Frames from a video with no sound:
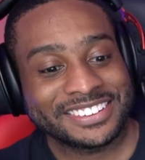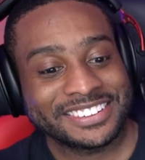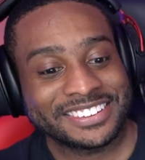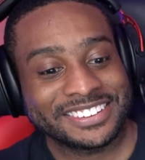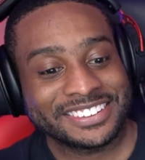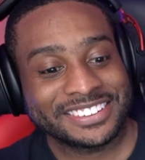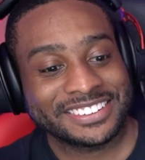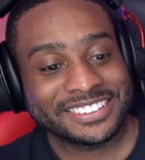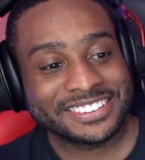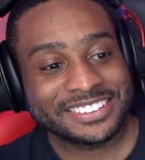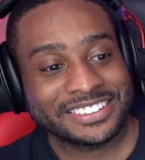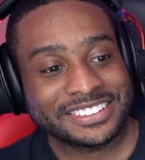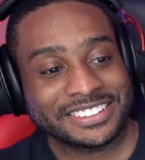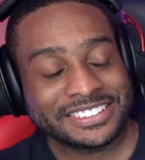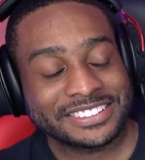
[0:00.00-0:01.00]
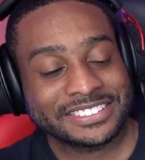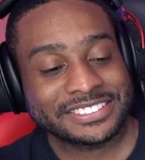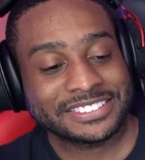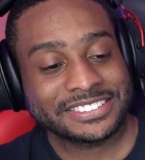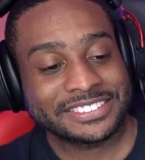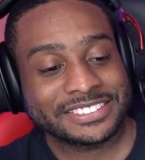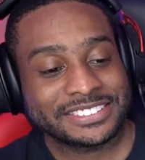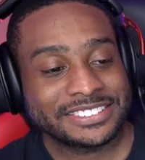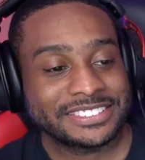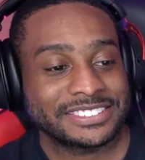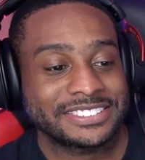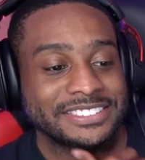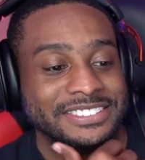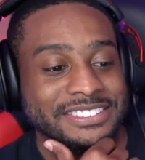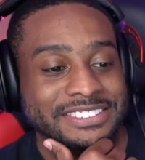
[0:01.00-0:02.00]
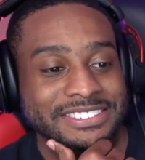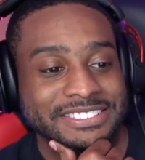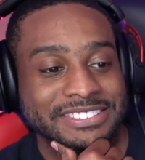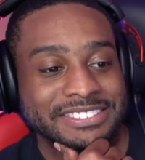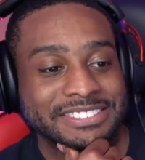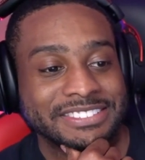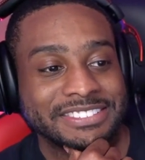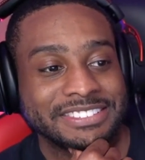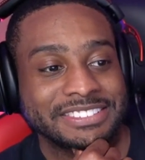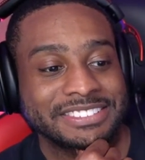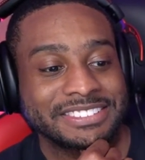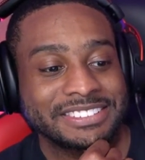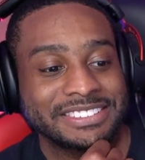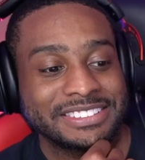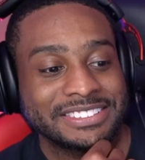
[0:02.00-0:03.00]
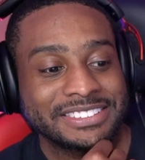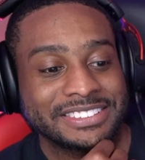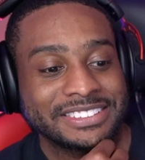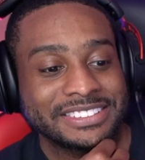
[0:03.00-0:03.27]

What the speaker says: Nothing is said.